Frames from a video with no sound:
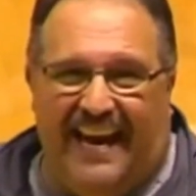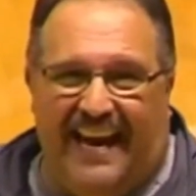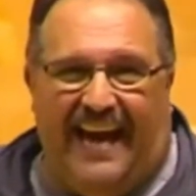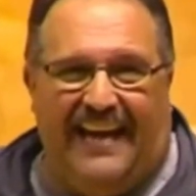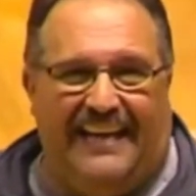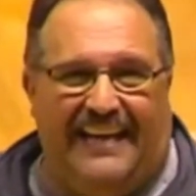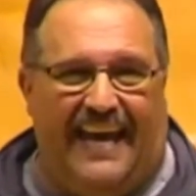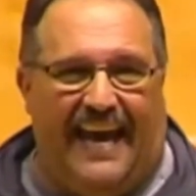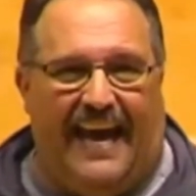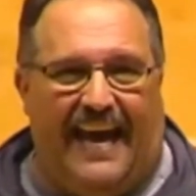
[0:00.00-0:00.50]
I
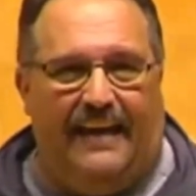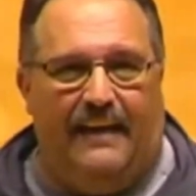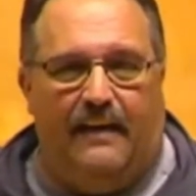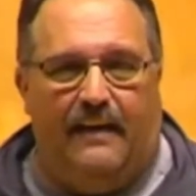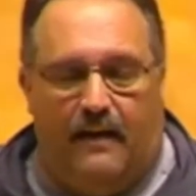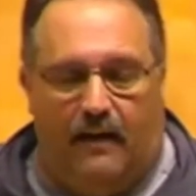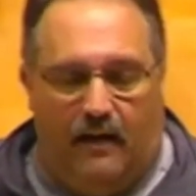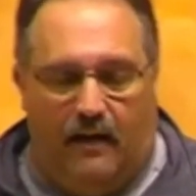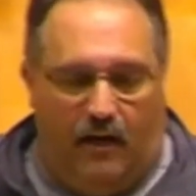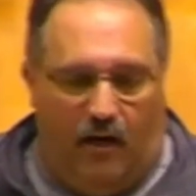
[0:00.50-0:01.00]
get
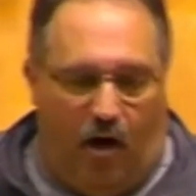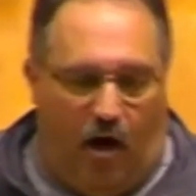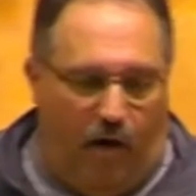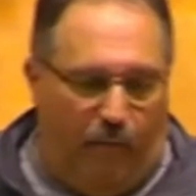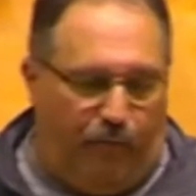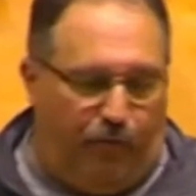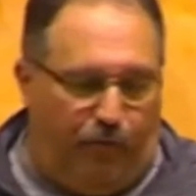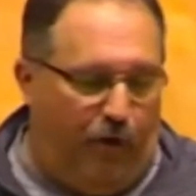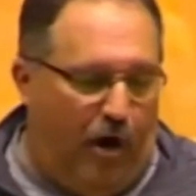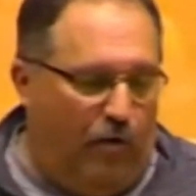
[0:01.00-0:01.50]
our
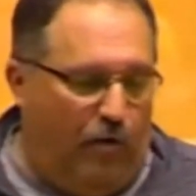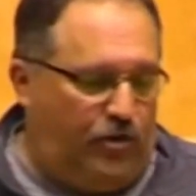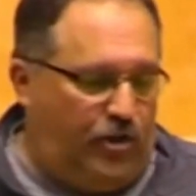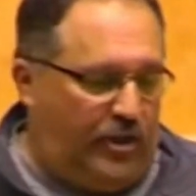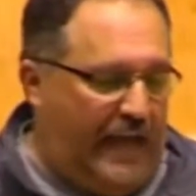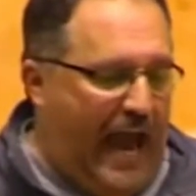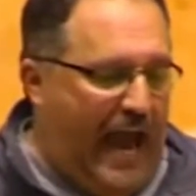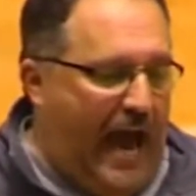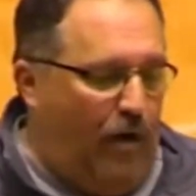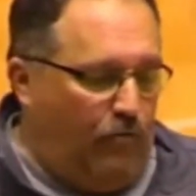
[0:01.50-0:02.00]
pro
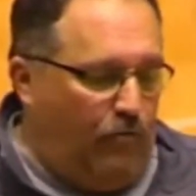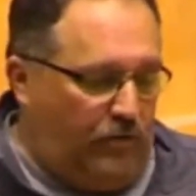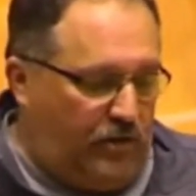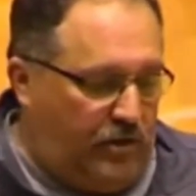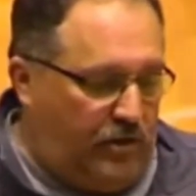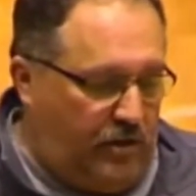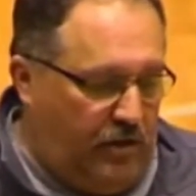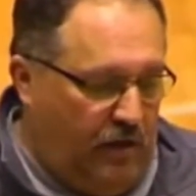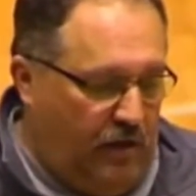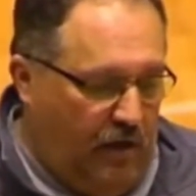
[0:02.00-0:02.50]

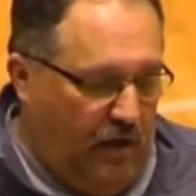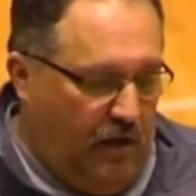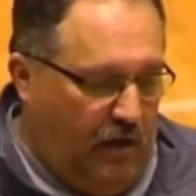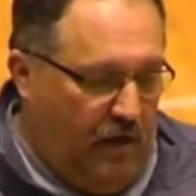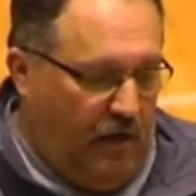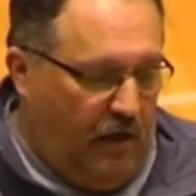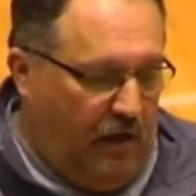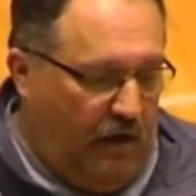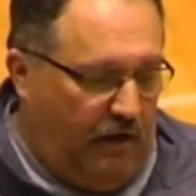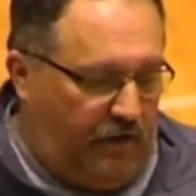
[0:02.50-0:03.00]
scouts,
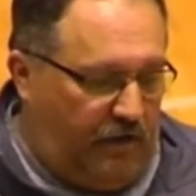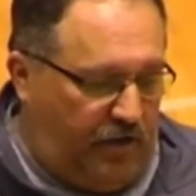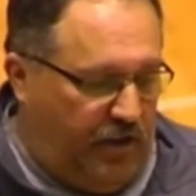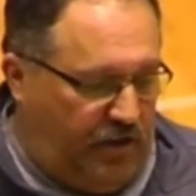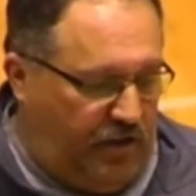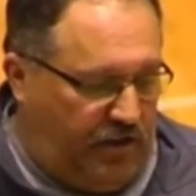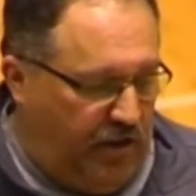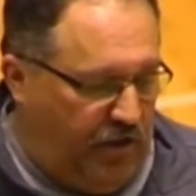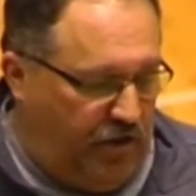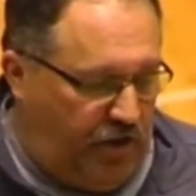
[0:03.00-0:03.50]
our
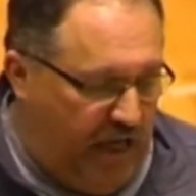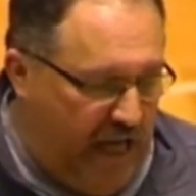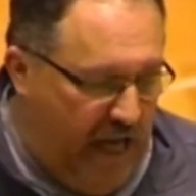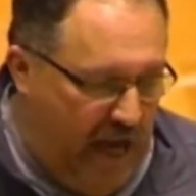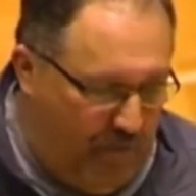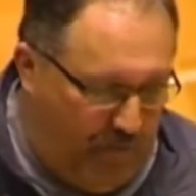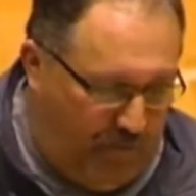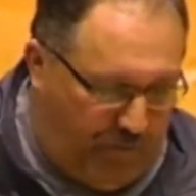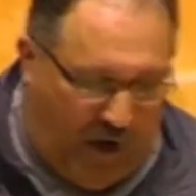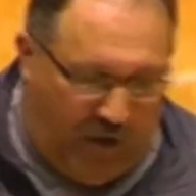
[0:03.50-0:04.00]
assistant
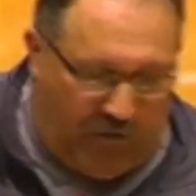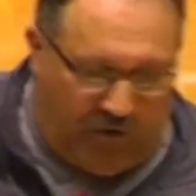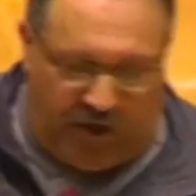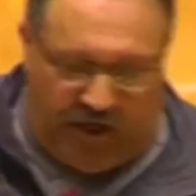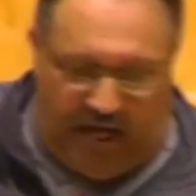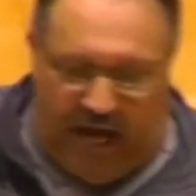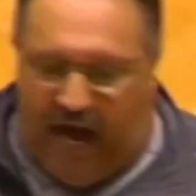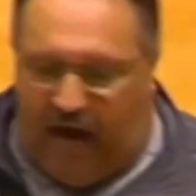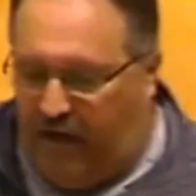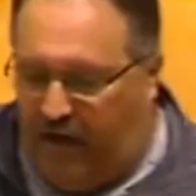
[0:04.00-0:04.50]
GM pro
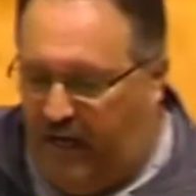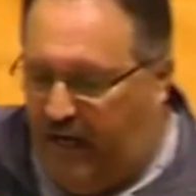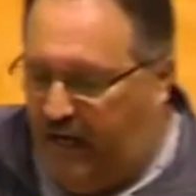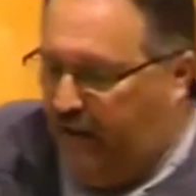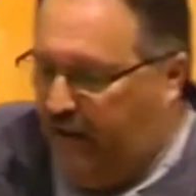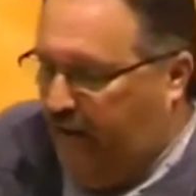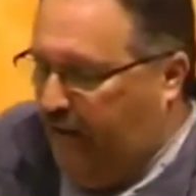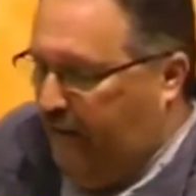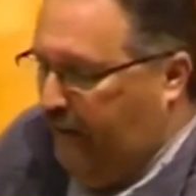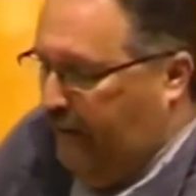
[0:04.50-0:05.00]

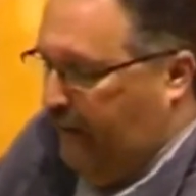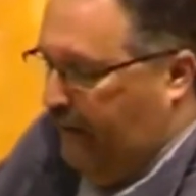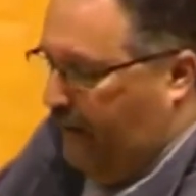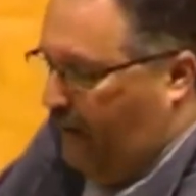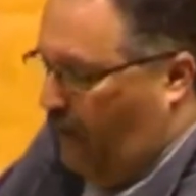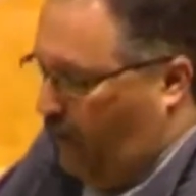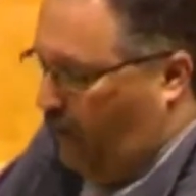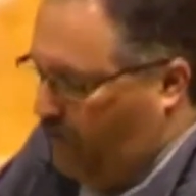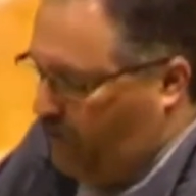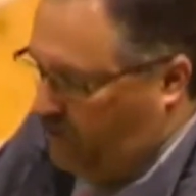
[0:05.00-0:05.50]
scouting,
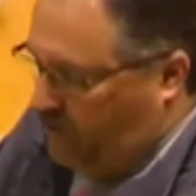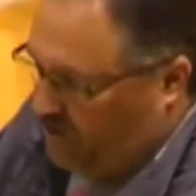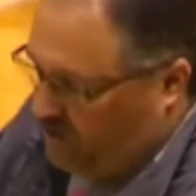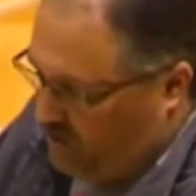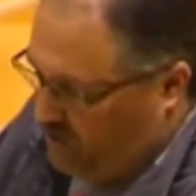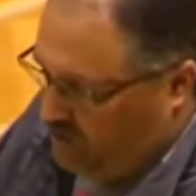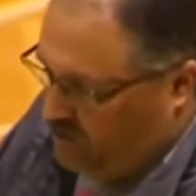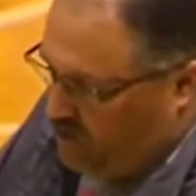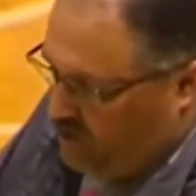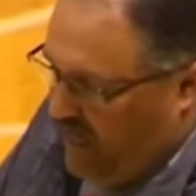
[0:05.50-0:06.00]
our
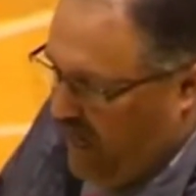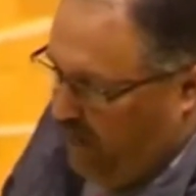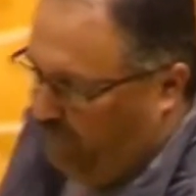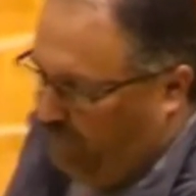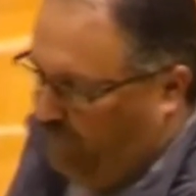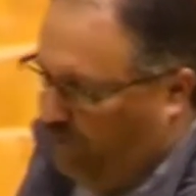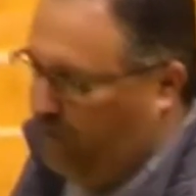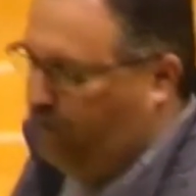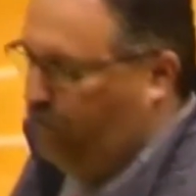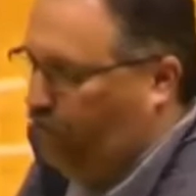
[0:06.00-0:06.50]
assistant GM
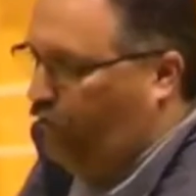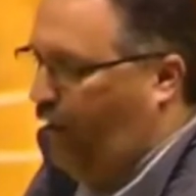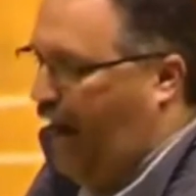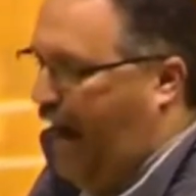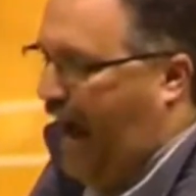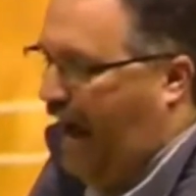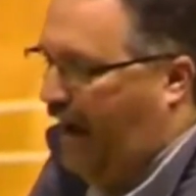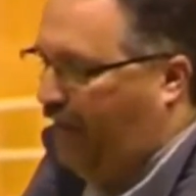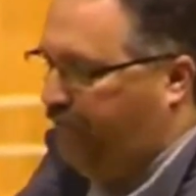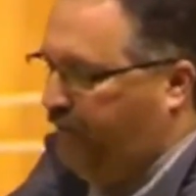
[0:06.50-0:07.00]
for the
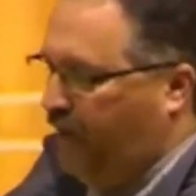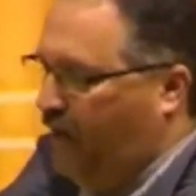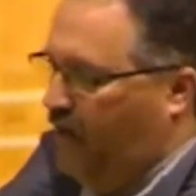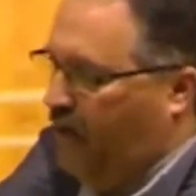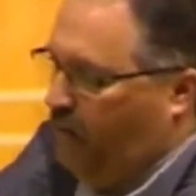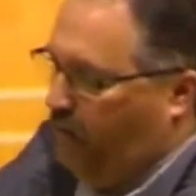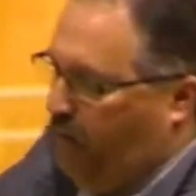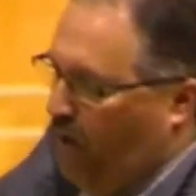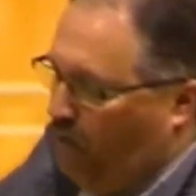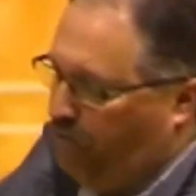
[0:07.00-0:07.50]
draft,
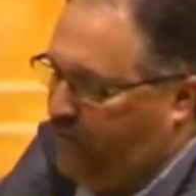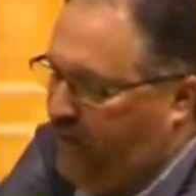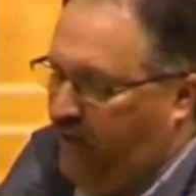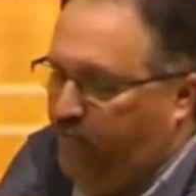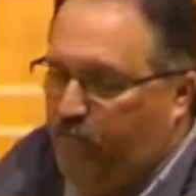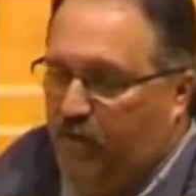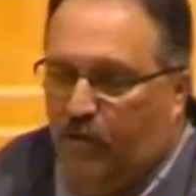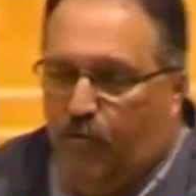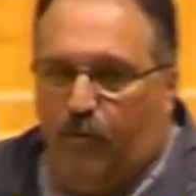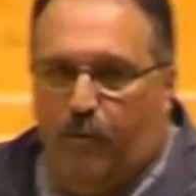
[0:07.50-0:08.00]
both give
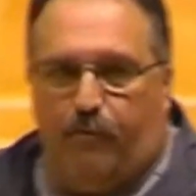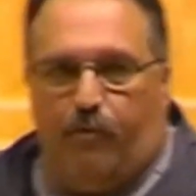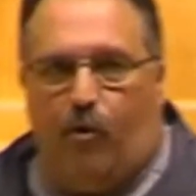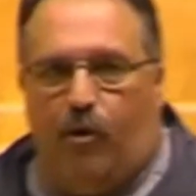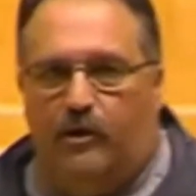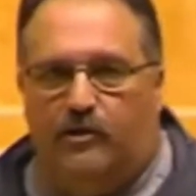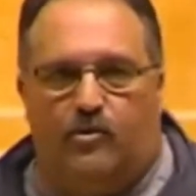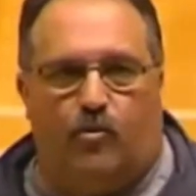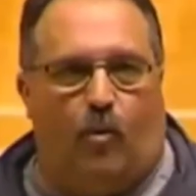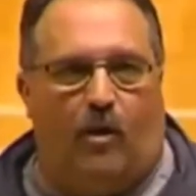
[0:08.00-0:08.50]
me
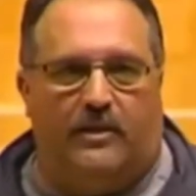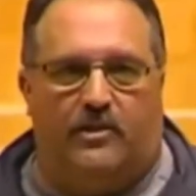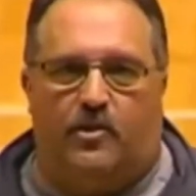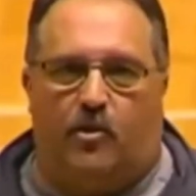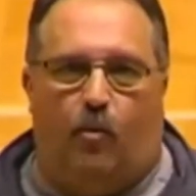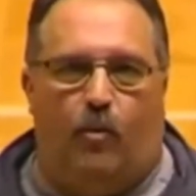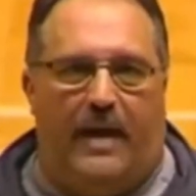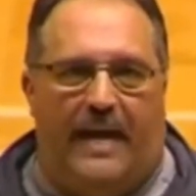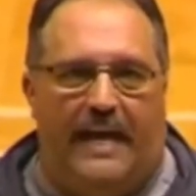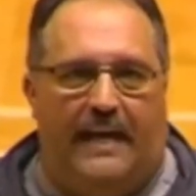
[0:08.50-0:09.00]
reports once a
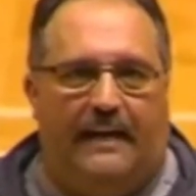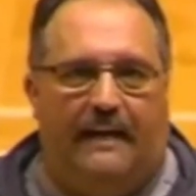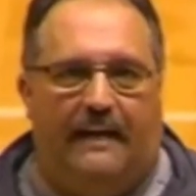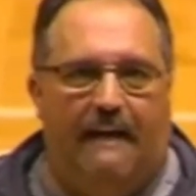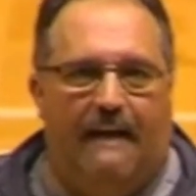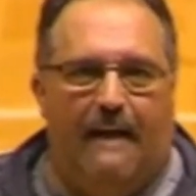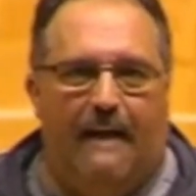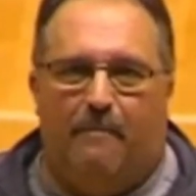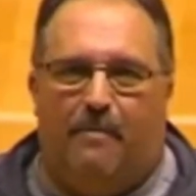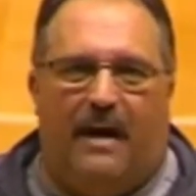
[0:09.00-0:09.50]
week,
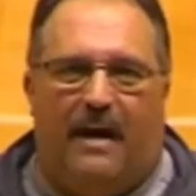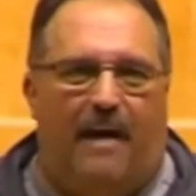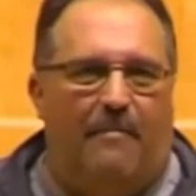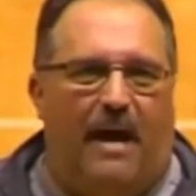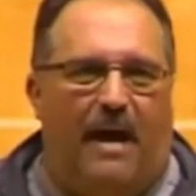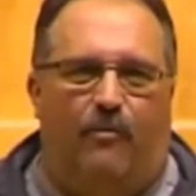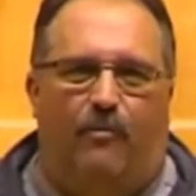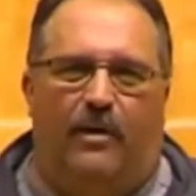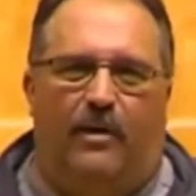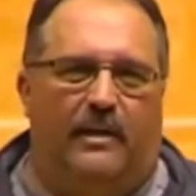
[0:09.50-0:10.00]
but I'm
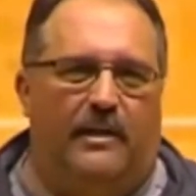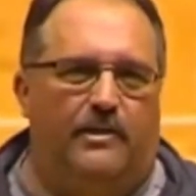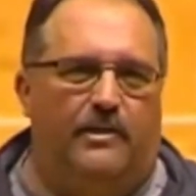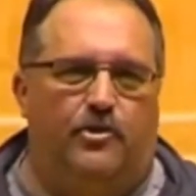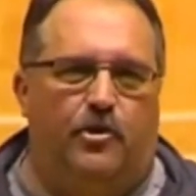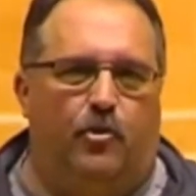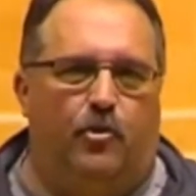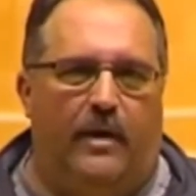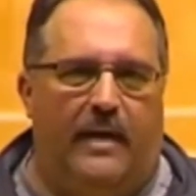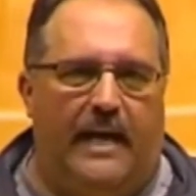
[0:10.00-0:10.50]
not really
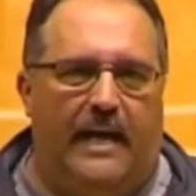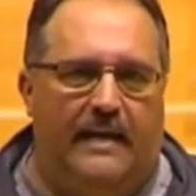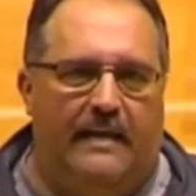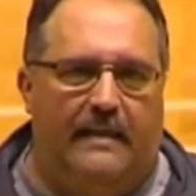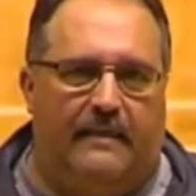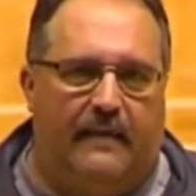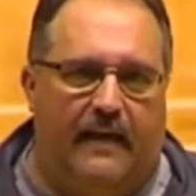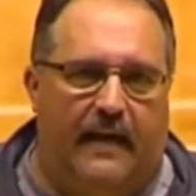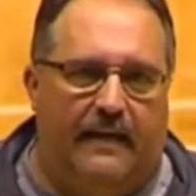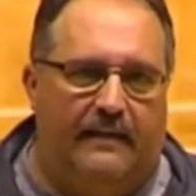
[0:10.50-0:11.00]
doing
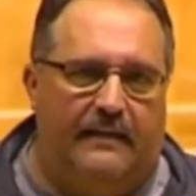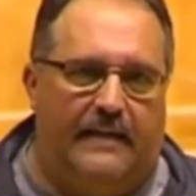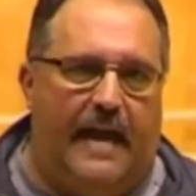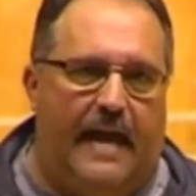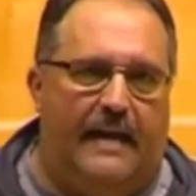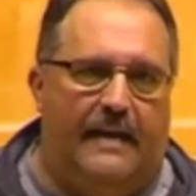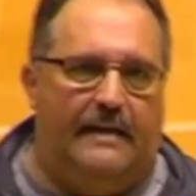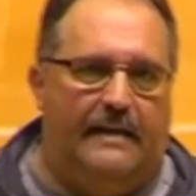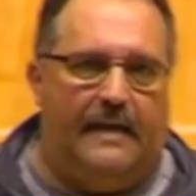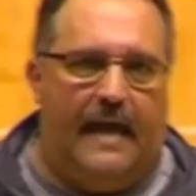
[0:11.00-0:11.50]
anything
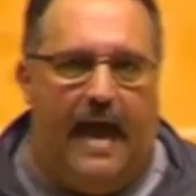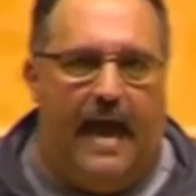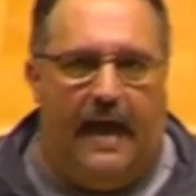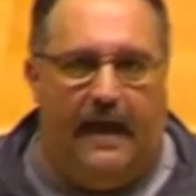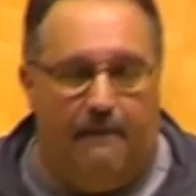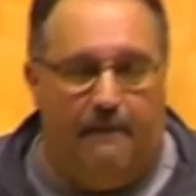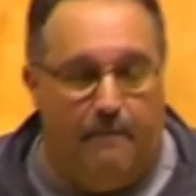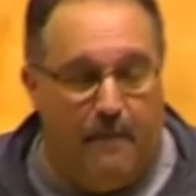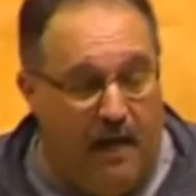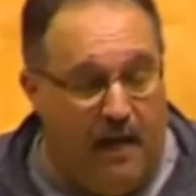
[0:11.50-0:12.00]
day to
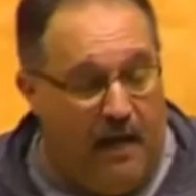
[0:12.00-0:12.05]
day.